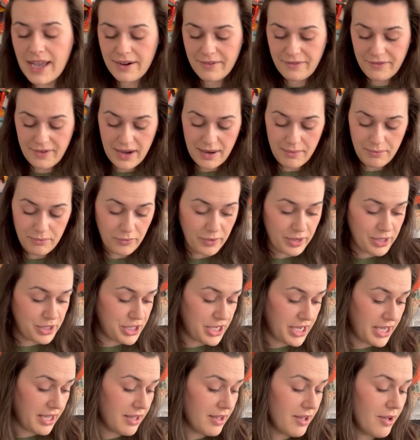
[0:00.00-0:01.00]
of frame,
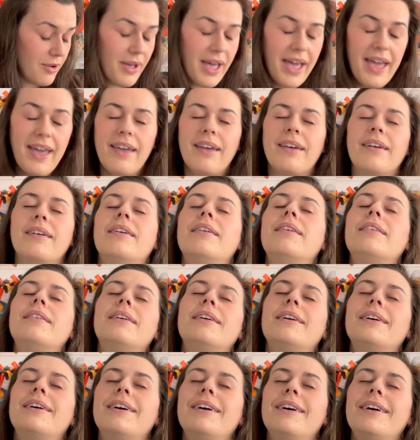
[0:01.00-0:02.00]
reaching. Okay.
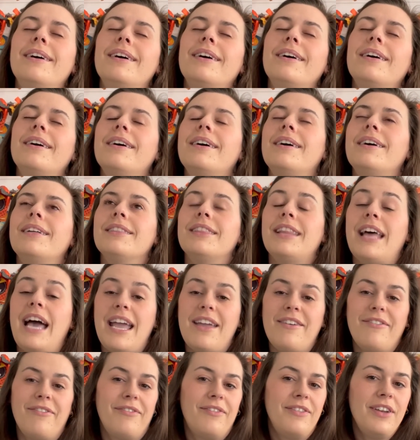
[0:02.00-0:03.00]

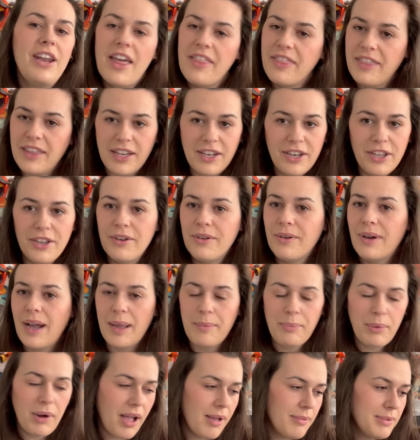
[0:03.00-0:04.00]
Life, nothing new. I
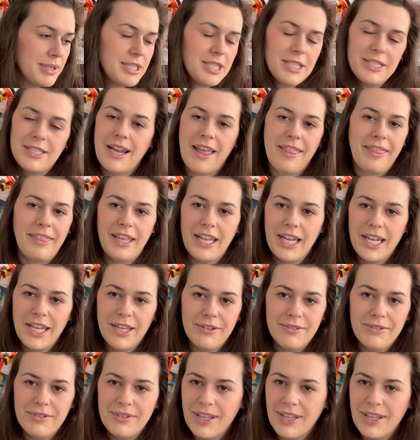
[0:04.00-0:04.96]
promise there's nothing new.